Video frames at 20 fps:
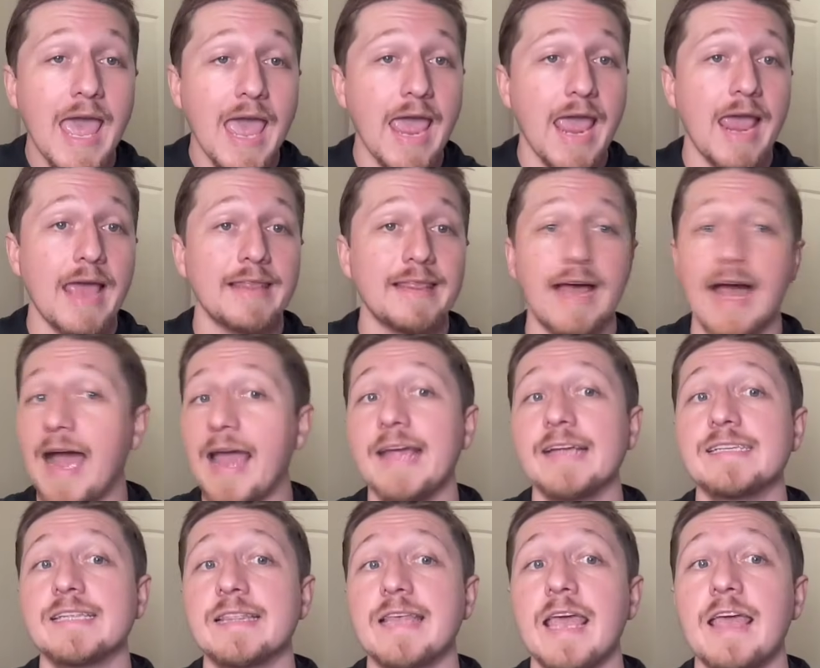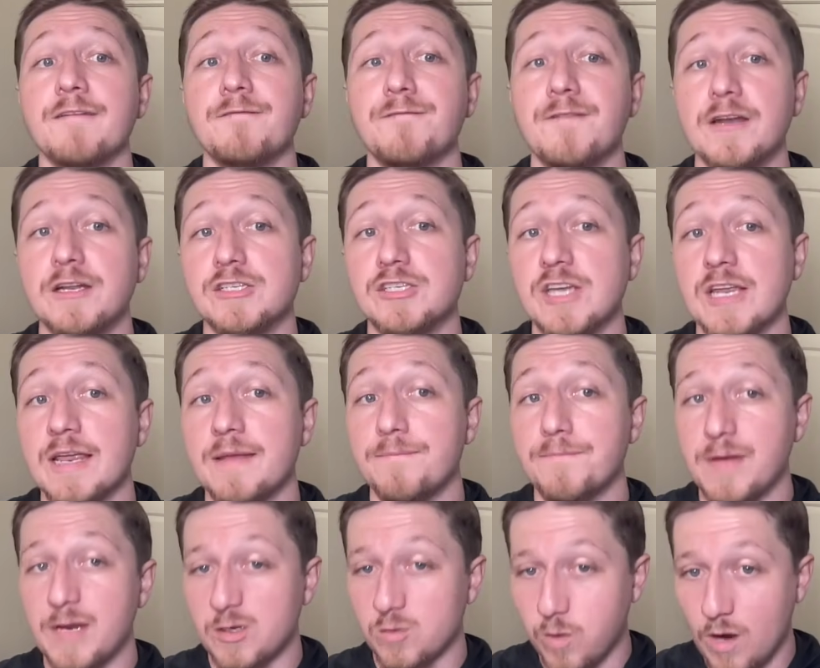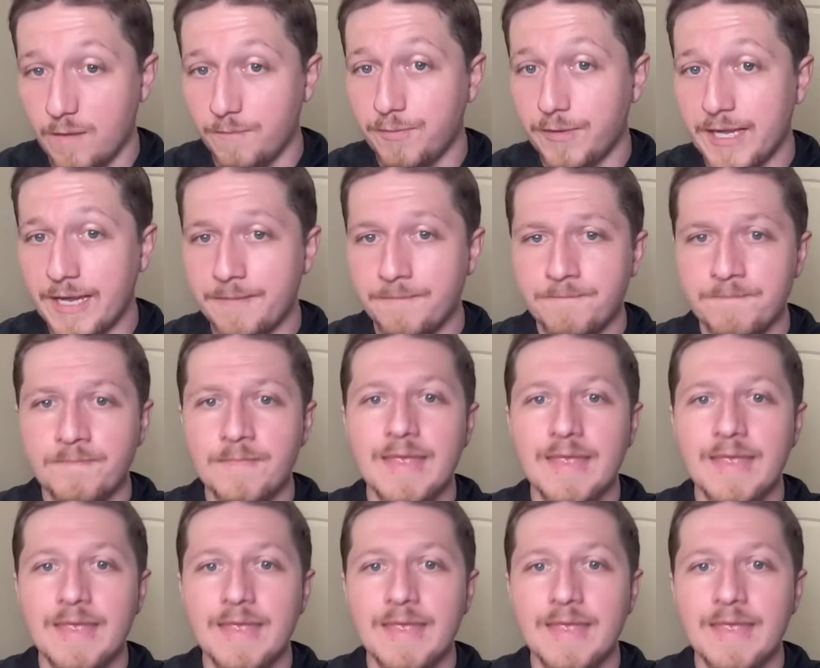and the highest that they have finished in Big 12 play